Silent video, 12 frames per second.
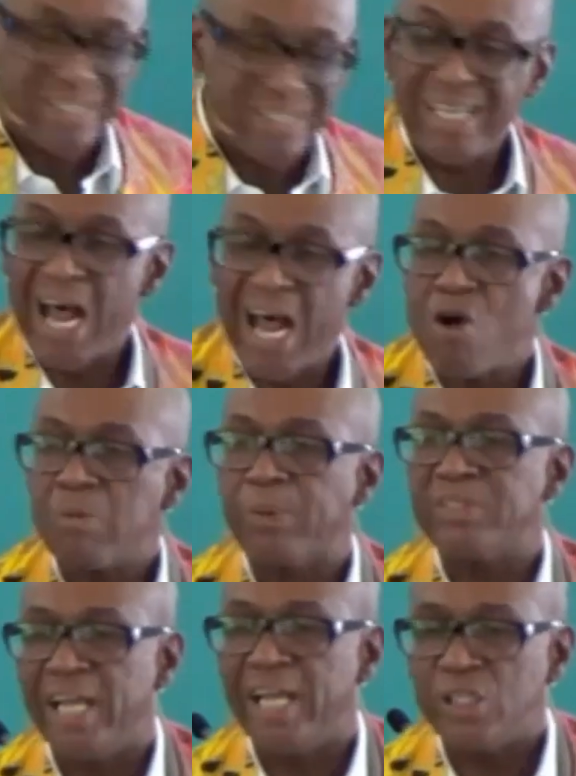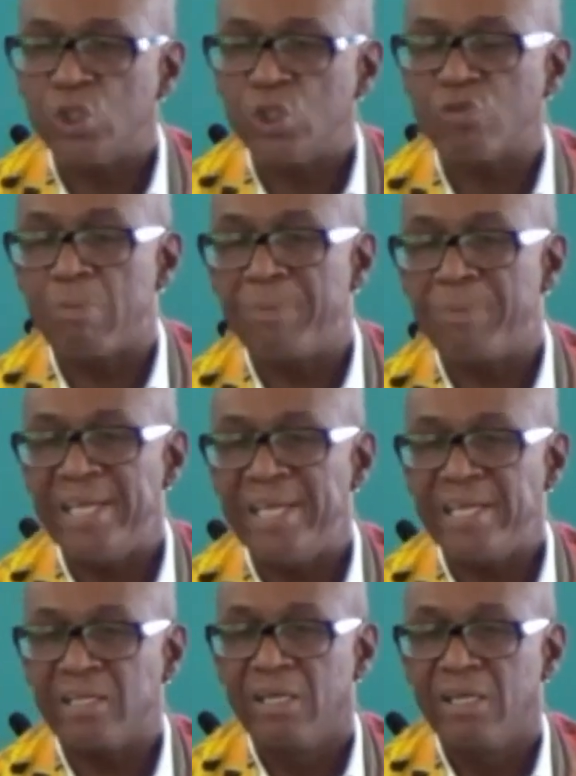our potential for being
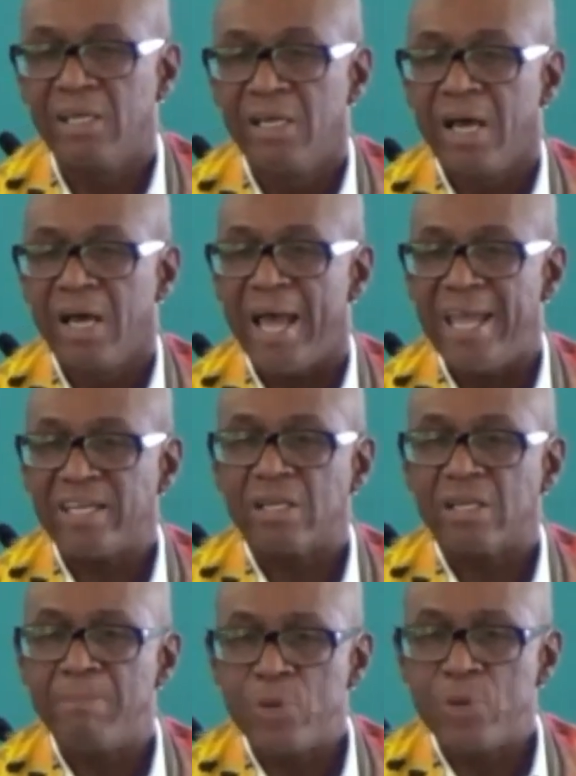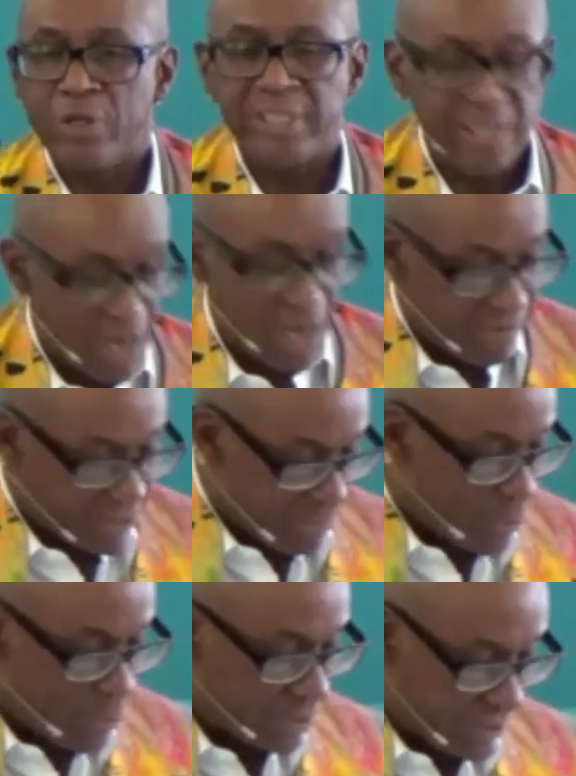a community of
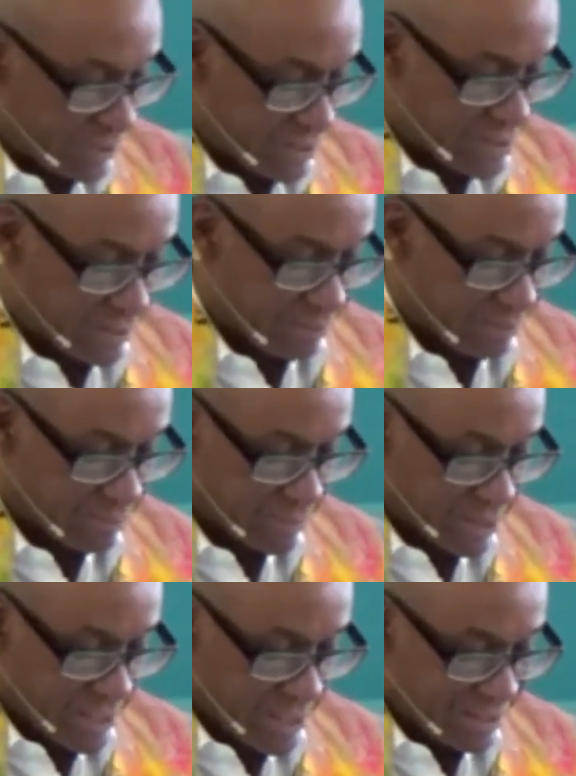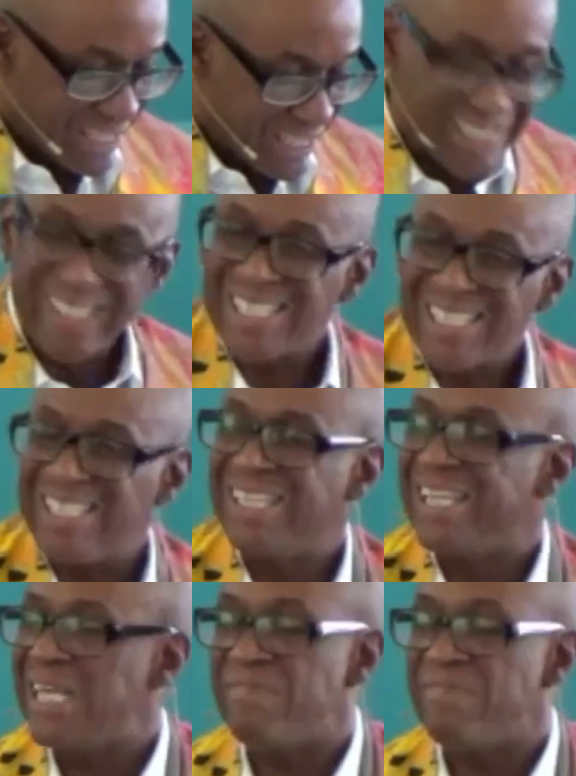communities that doesn't
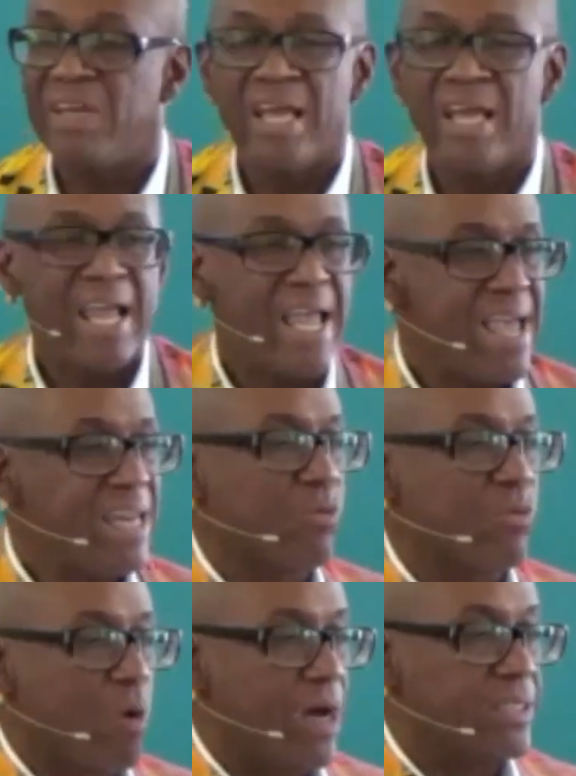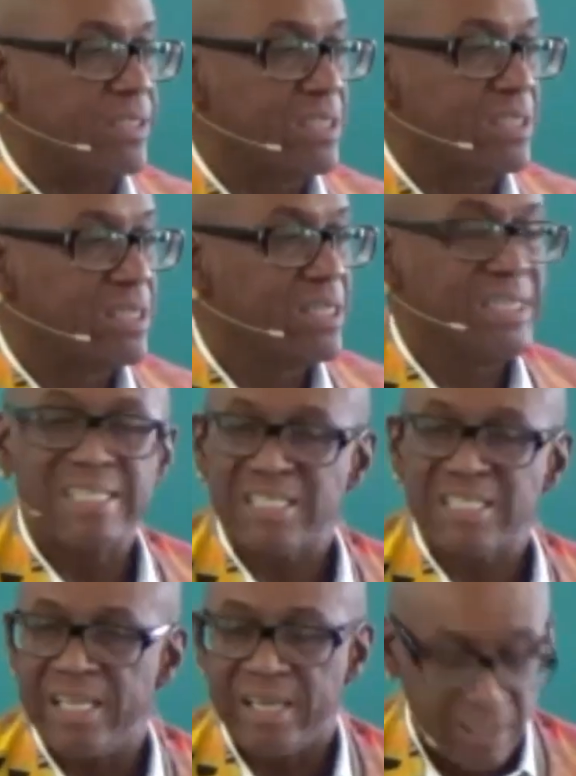leave anyone
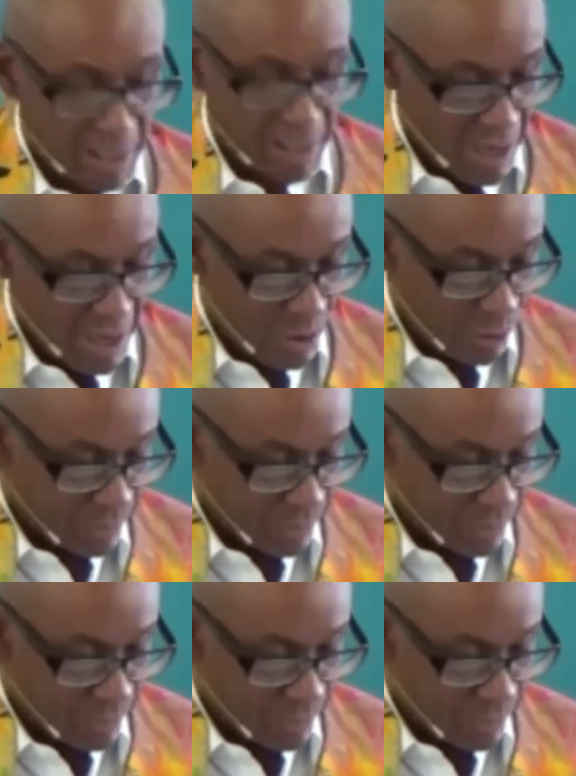sitting alone.